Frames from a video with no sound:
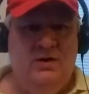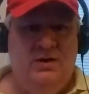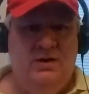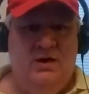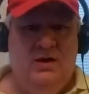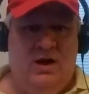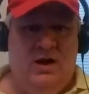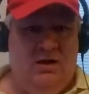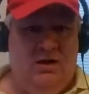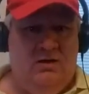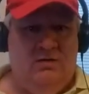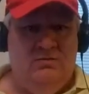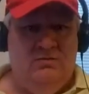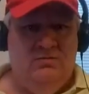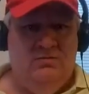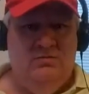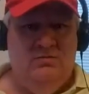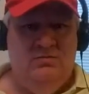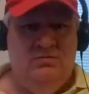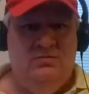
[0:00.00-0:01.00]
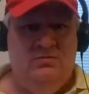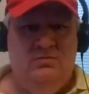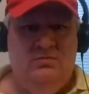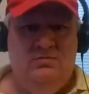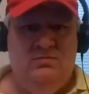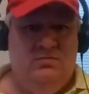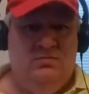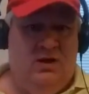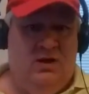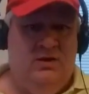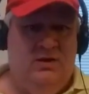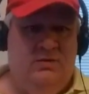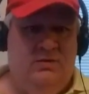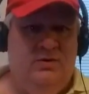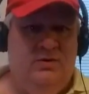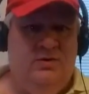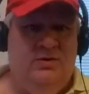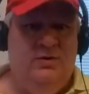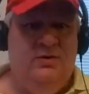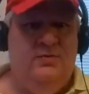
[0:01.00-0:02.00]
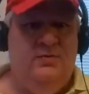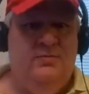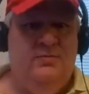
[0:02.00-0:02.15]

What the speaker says: I'll give it to you.